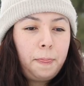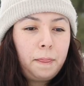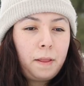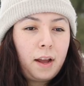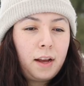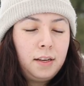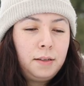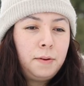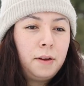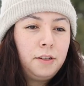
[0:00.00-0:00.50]

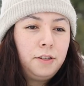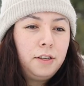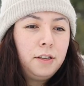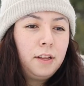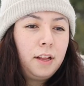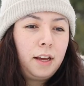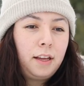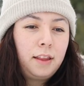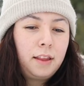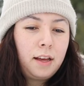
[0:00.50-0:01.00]
As
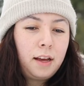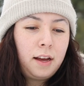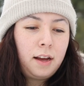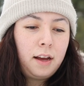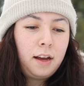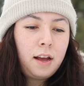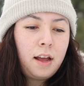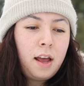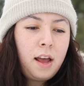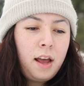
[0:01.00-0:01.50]
mentioned, like
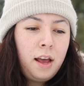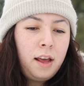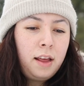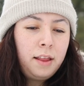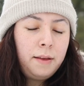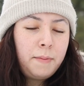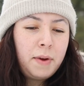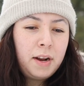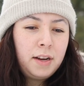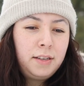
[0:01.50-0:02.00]
the
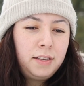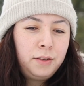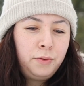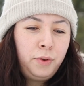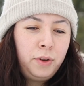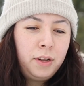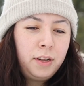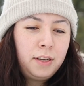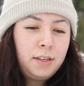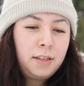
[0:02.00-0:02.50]
medicine
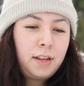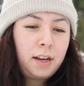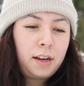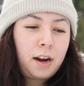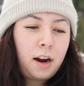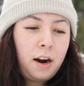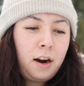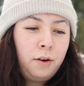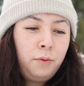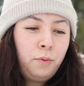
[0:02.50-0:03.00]
wheel is
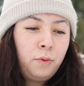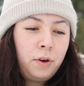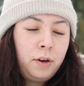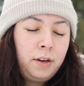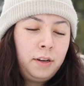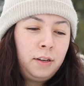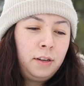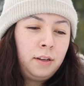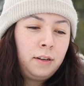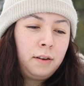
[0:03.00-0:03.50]
like our
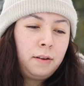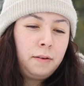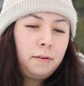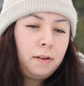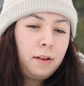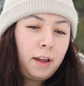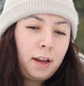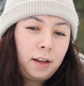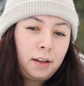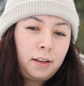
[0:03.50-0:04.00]
one
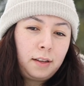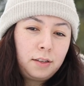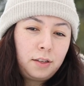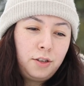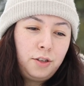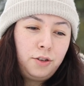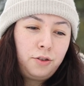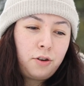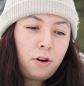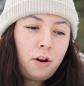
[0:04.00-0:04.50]
like
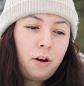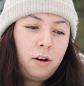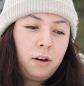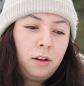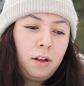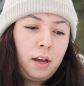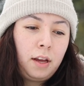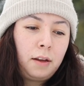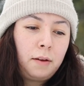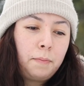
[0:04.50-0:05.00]
strong
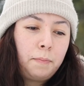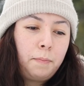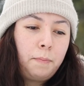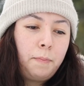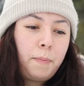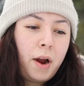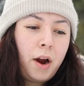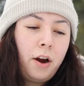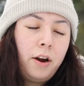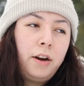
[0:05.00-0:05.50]
like
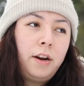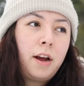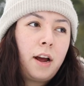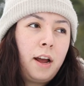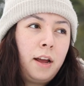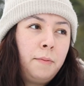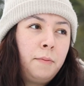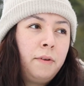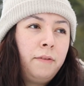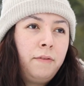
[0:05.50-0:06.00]

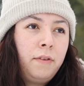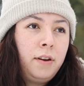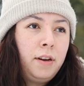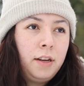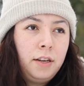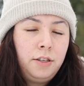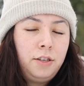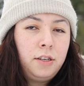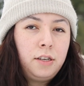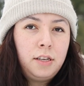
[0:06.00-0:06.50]
paradigm of
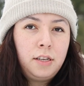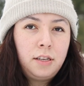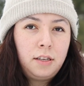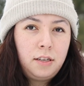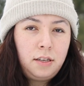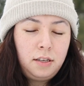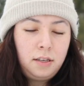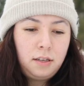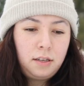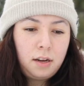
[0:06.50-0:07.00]

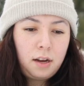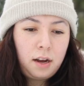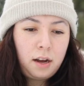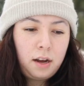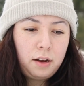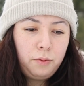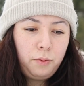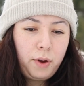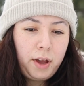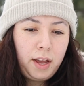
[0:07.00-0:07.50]
Indigenous
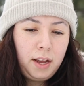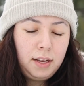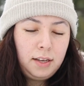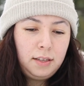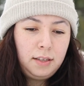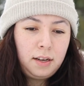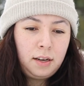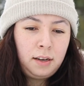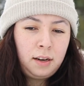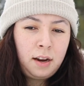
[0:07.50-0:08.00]

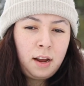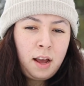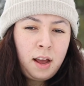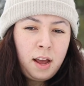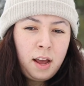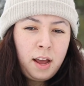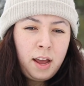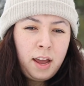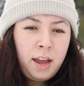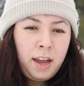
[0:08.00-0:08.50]
ways, and
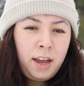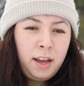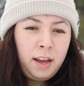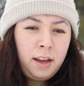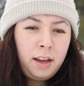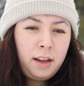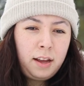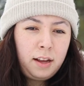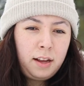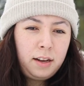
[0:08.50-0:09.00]

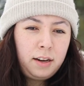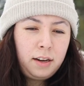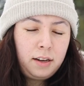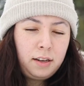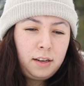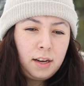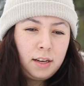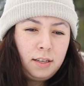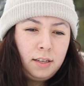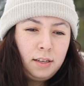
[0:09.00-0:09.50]
it
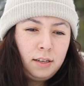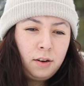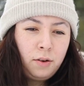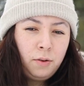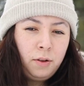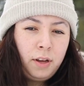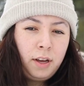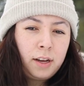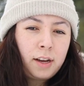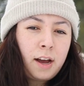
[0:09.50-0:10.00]
doesn't
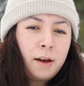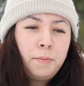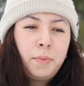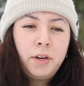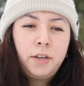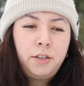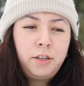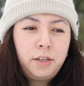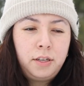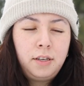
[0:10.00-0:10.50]
only
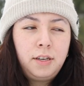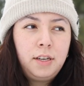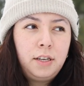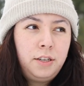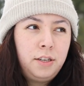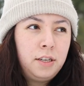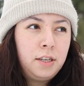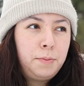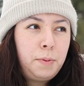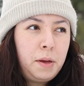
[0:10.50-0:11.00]
encompass just
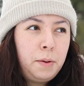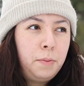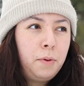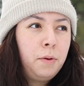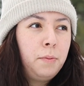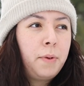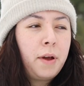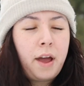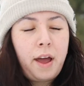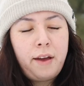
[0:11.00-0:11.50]
Indigenous
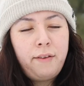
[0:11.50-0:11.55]
people but